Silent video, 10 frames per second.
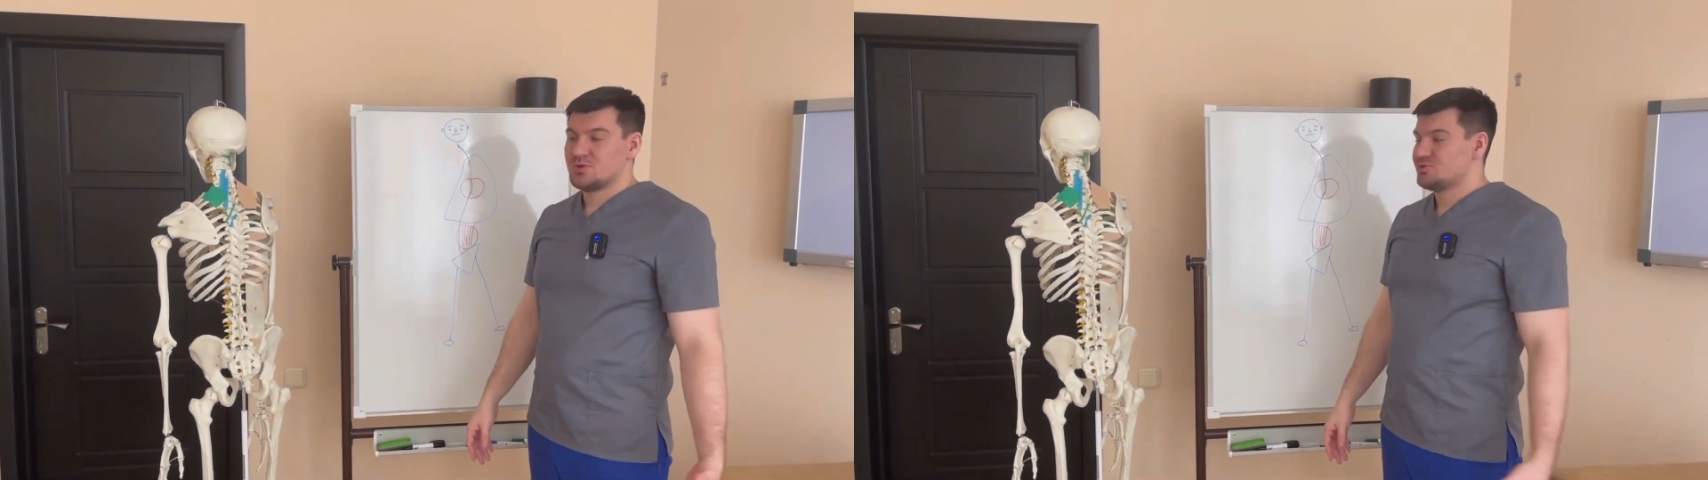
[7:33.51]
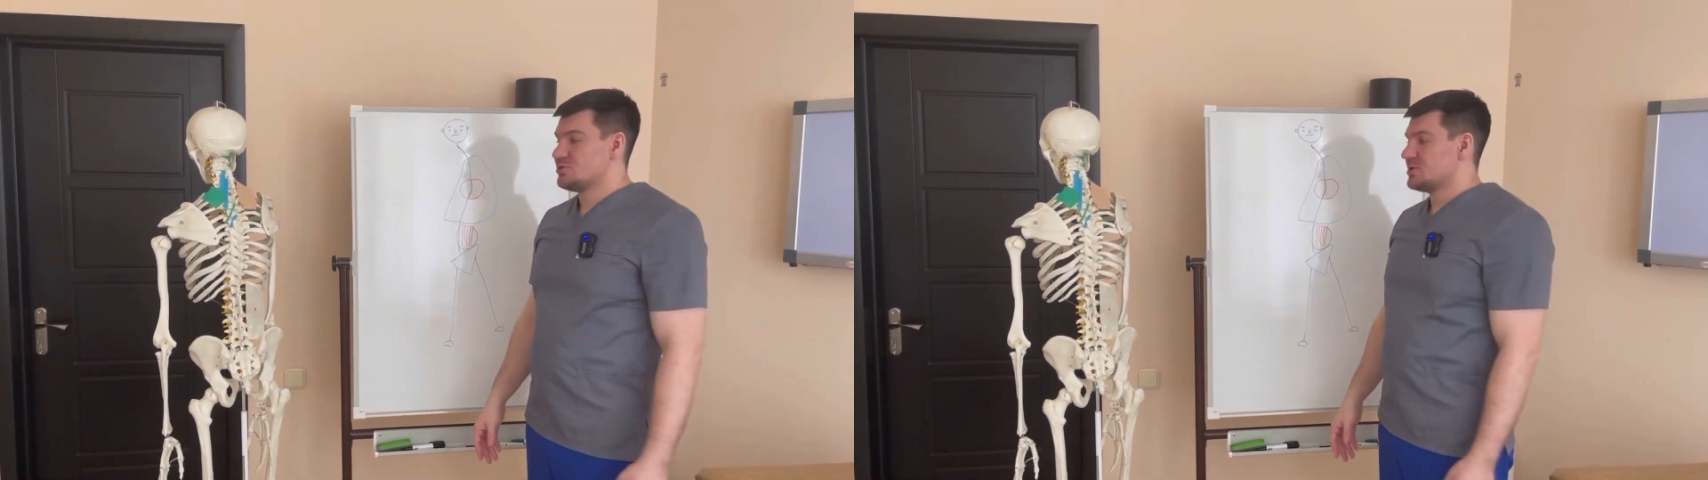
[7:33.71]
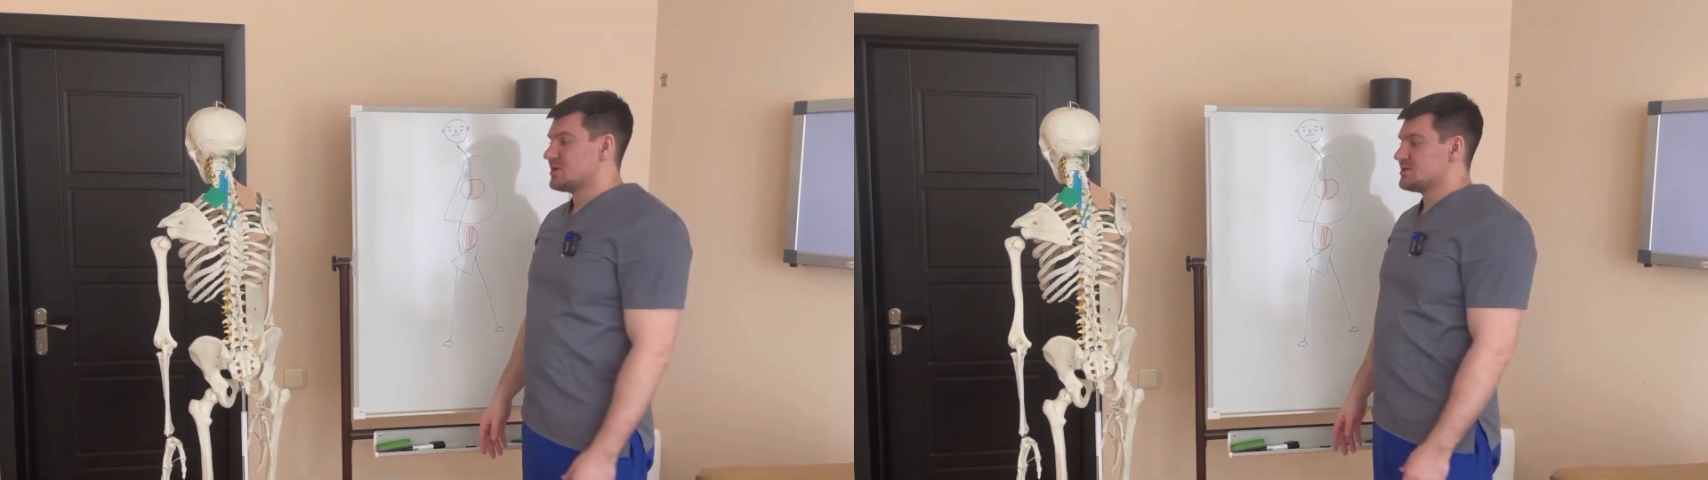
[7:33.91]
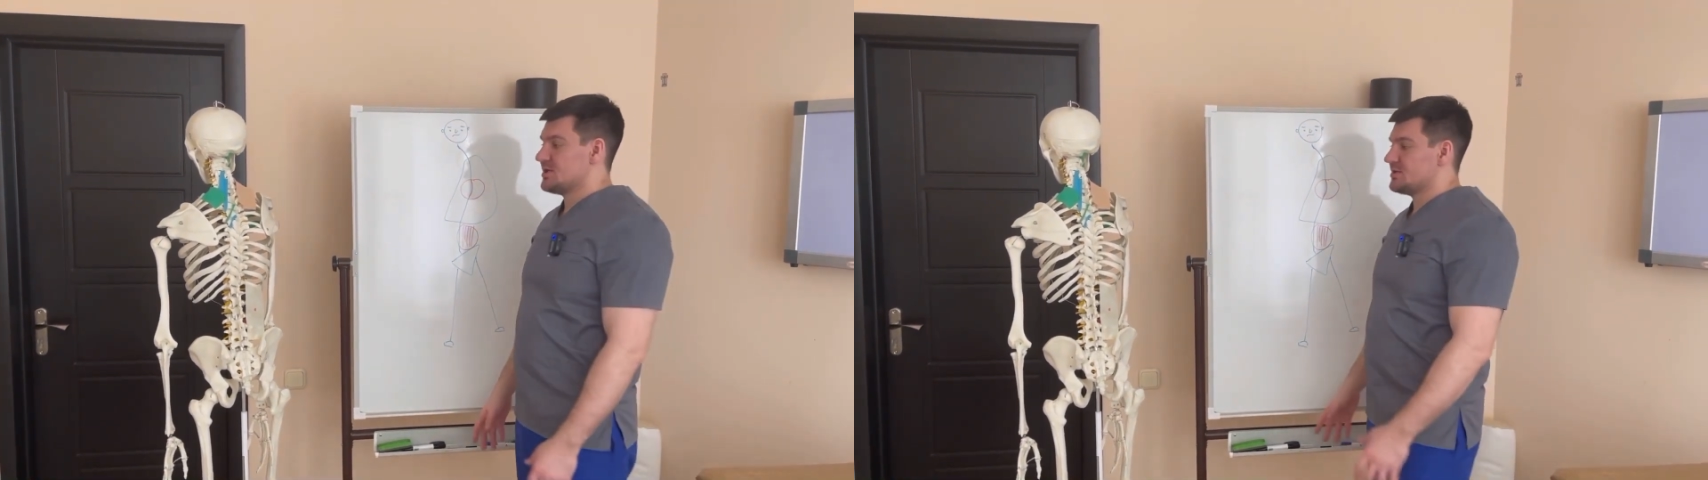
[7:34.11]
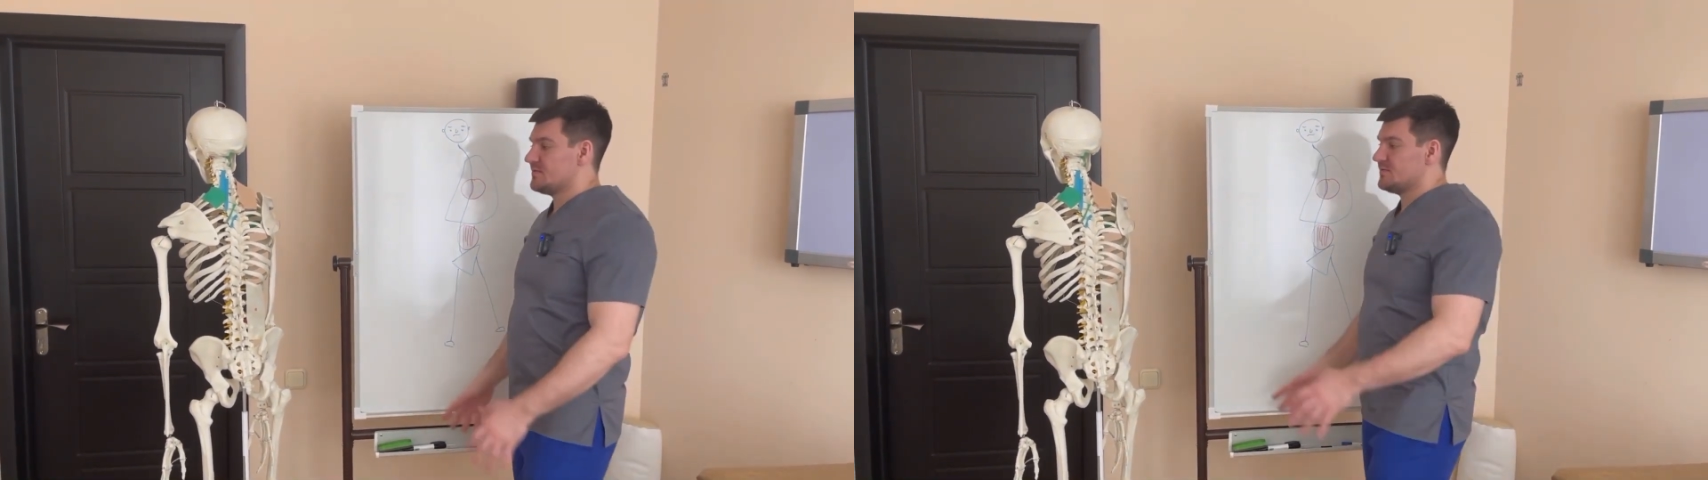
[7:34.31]
with
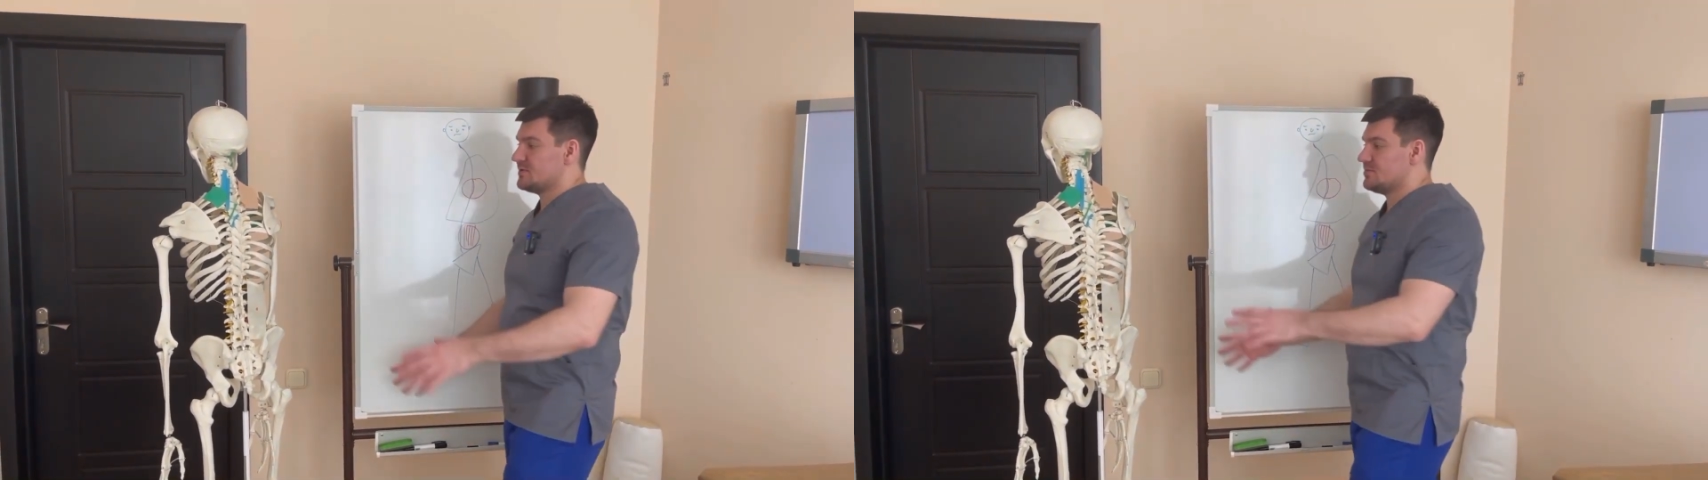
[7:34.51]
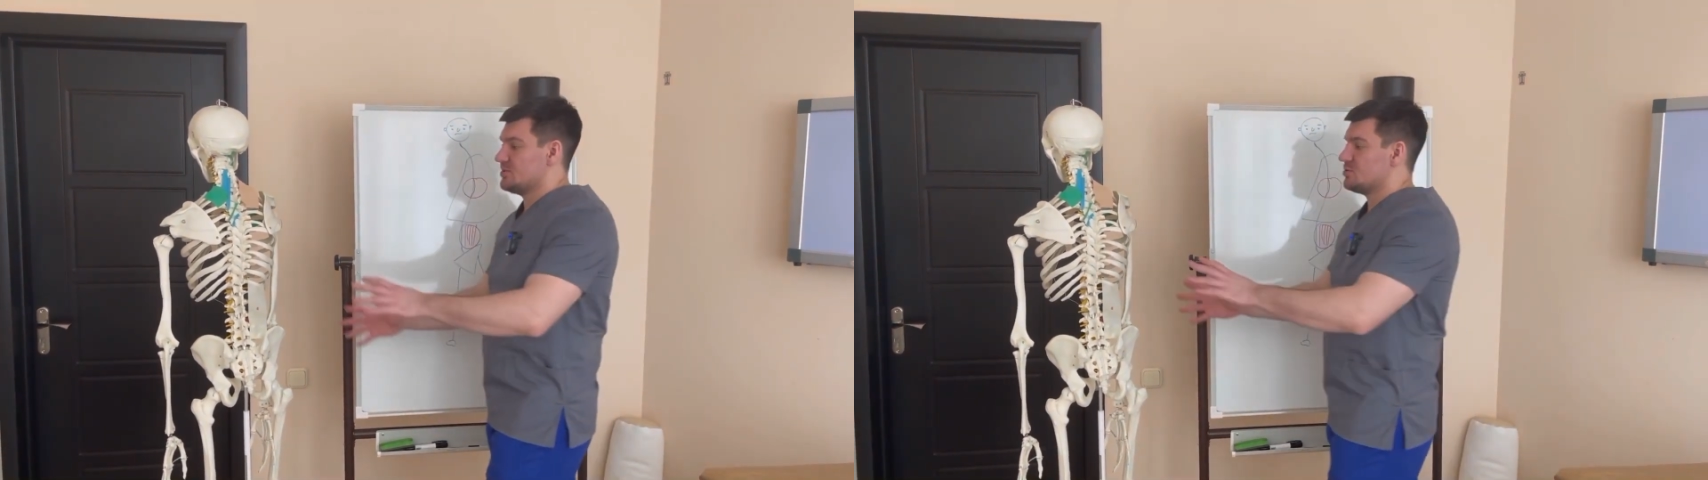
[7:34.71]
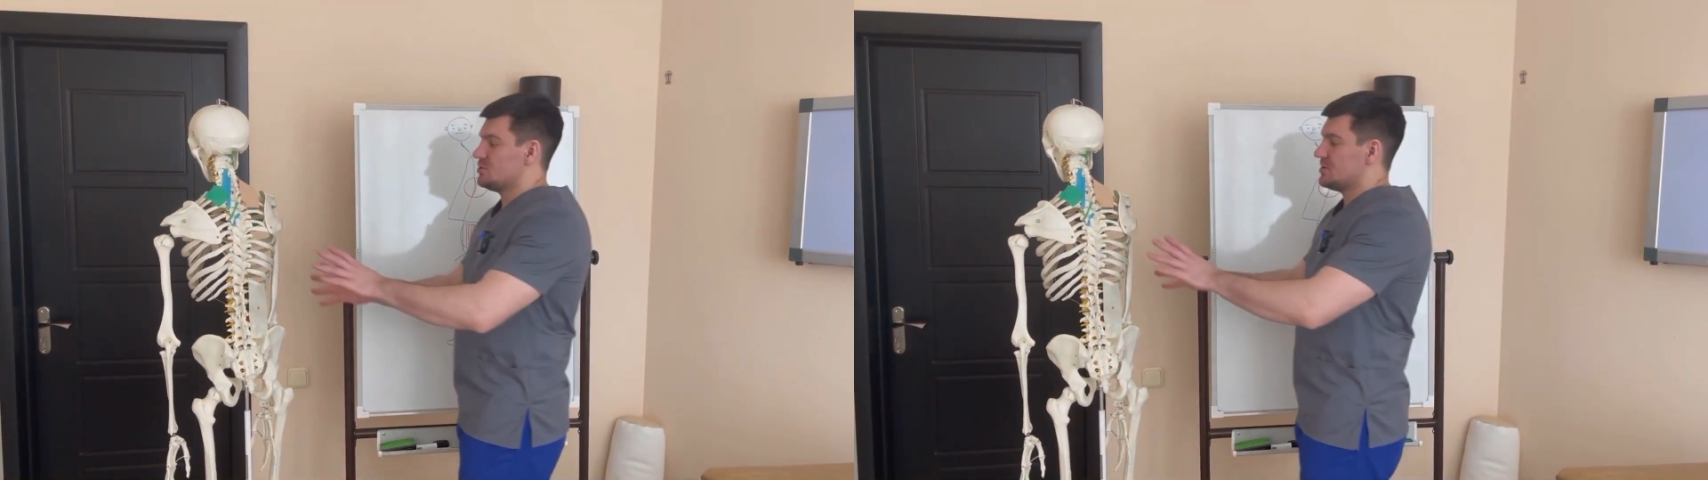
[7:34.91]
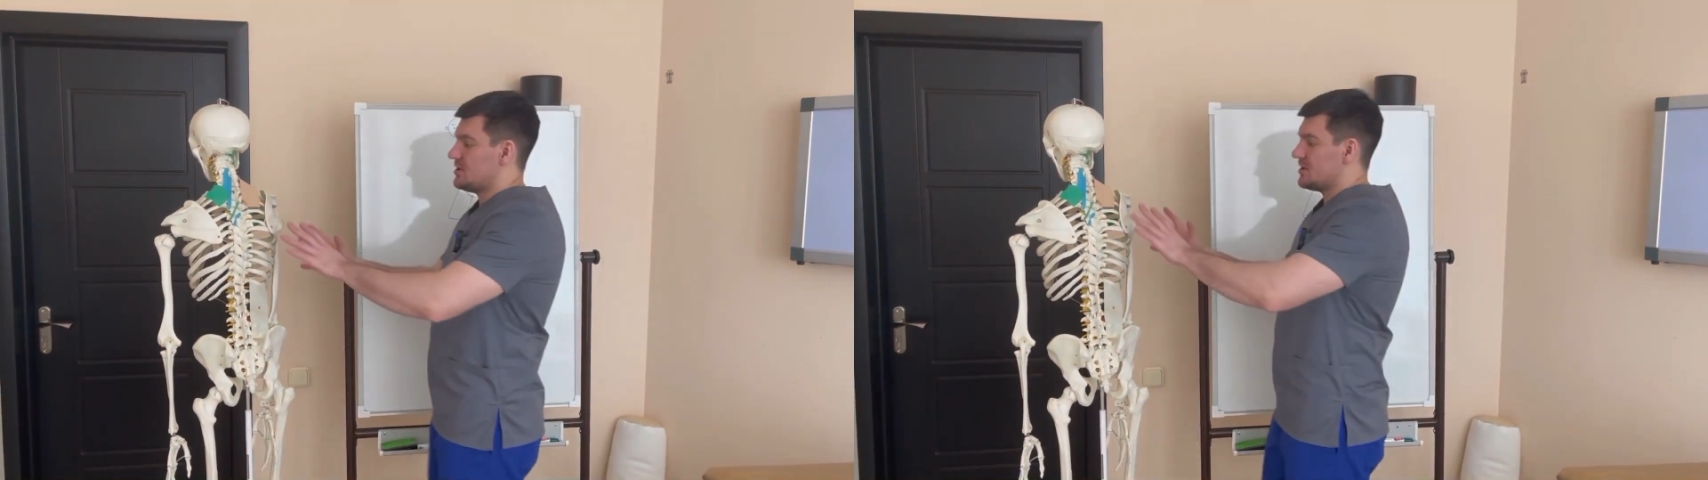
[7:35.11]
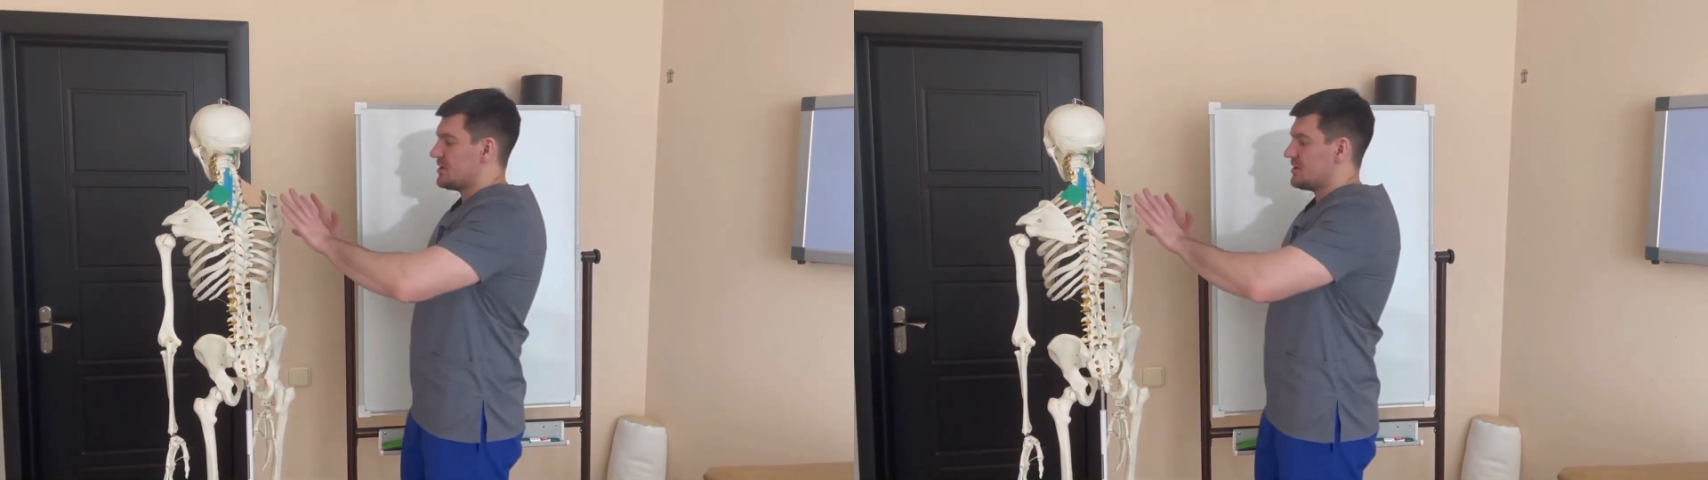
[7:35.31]
corsets. They restrict the